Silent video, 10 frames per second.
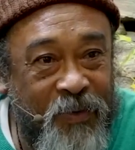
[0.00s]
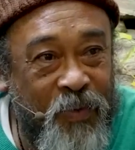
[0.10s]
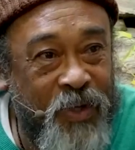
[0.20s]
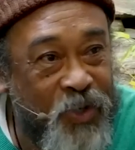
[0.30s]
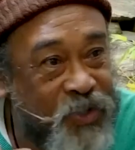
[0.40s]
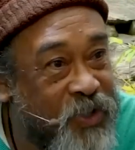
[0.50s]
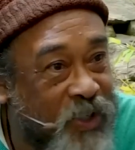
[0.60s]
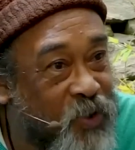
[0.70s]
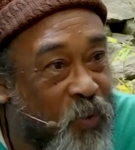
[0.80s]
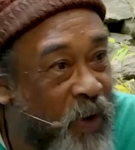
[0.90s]
We're just
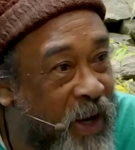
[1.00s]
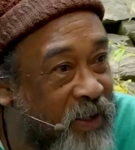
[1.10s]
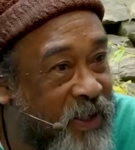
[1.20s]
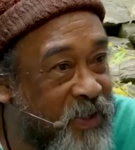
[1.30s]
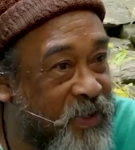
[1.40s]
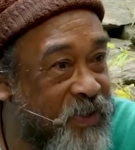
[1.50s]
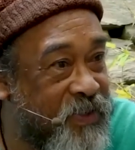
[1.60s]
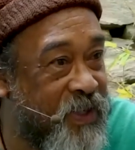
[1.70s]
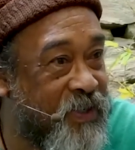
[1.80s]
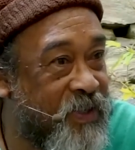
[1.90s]
not aware that it is
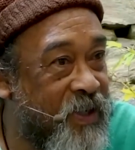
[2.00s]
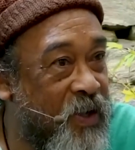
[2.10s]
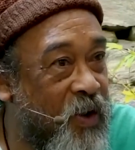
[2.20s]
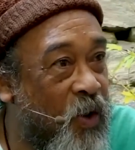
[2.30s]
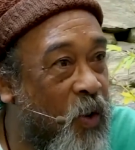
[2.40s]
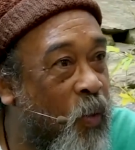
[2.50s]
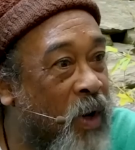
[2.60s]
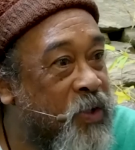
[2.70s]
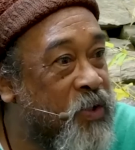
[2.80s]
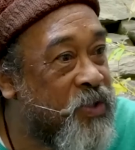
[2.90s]
this.
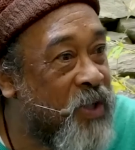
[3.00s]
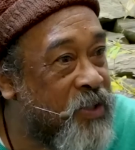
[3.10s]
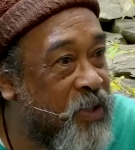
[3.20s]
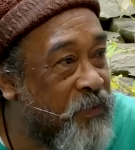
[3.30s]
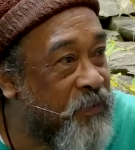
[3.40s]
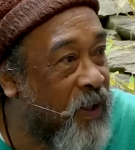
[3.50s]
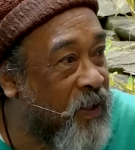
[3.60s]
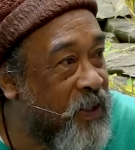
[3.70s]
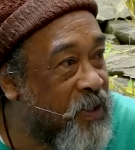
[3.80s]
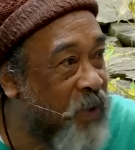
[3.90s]
What you're searching for
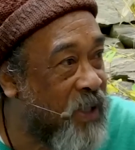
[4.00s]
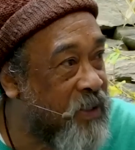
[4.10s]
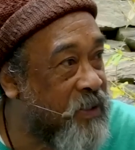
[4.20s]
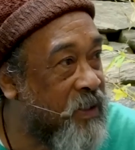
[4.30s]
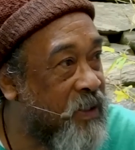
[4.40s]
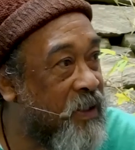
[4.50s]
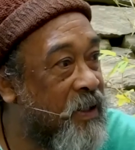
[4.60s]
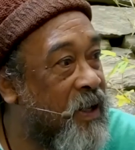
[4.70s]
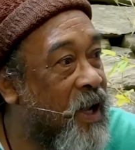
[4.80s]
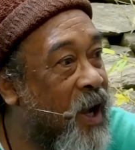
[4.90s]
is what?
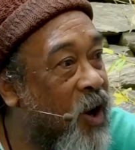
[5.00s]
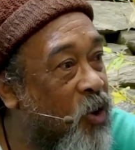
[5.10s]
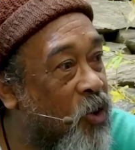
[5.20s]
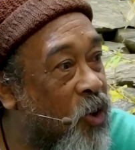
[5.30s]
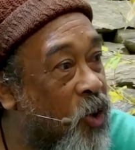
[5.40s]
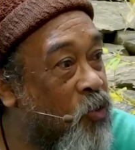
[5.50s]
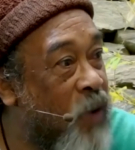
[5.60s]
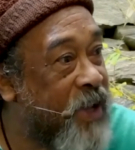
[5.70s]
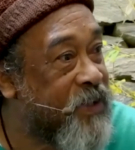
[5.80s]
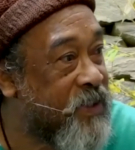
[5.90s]

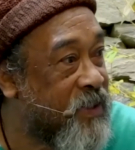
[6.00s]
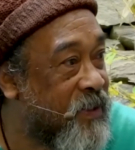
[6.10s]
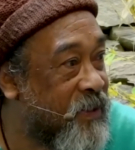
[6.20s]
Rest.